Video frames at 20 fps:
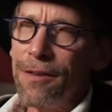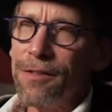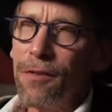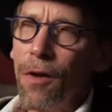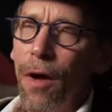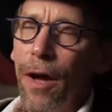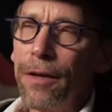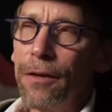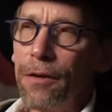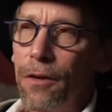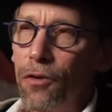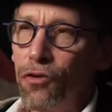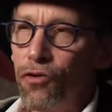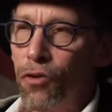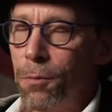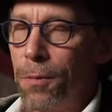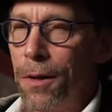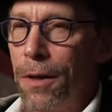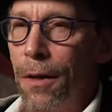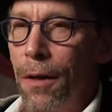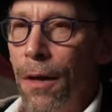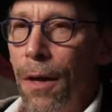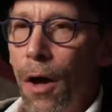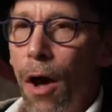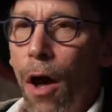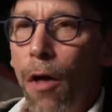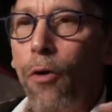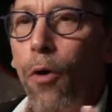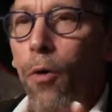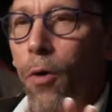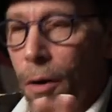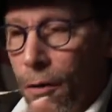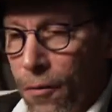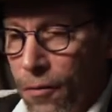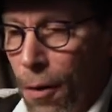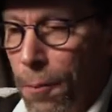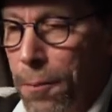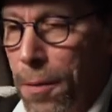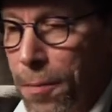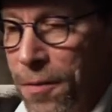that scientists should be, although
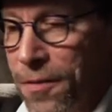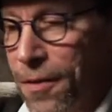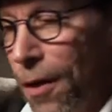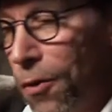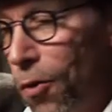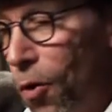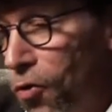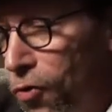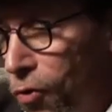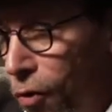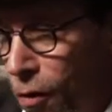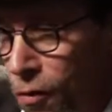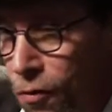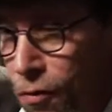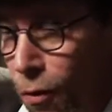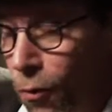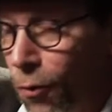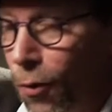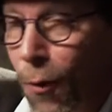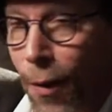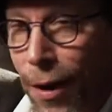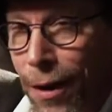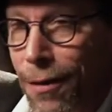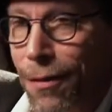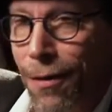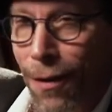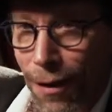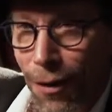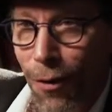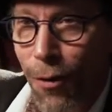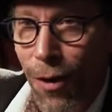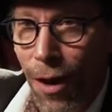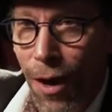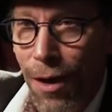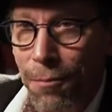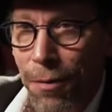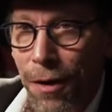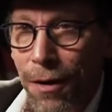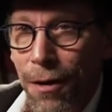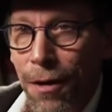some people say those nerds don't know anything,
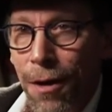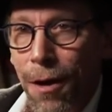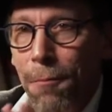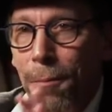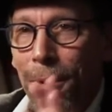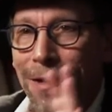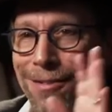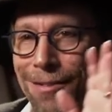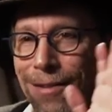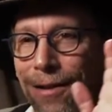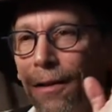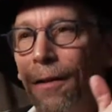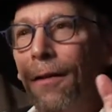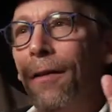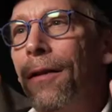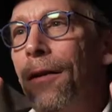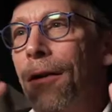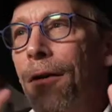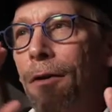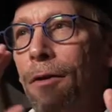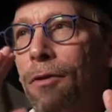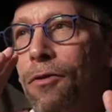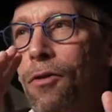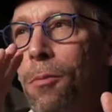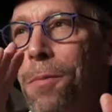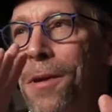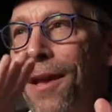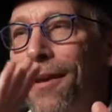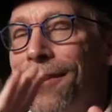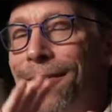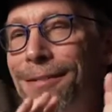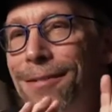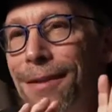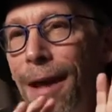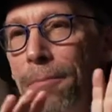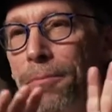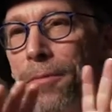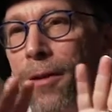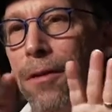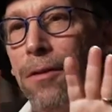okay? But still, to be
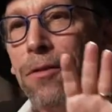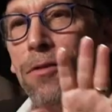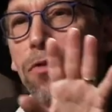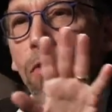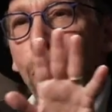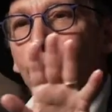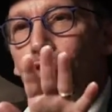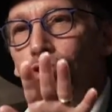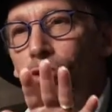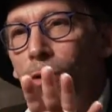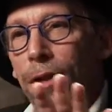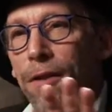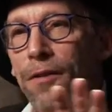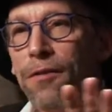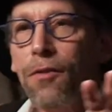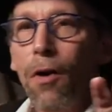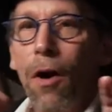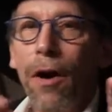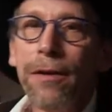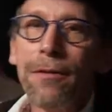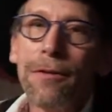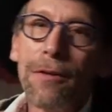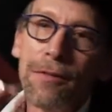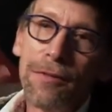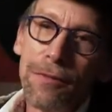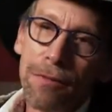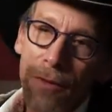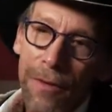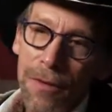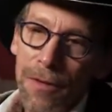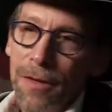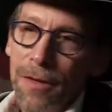accepted socially, scientists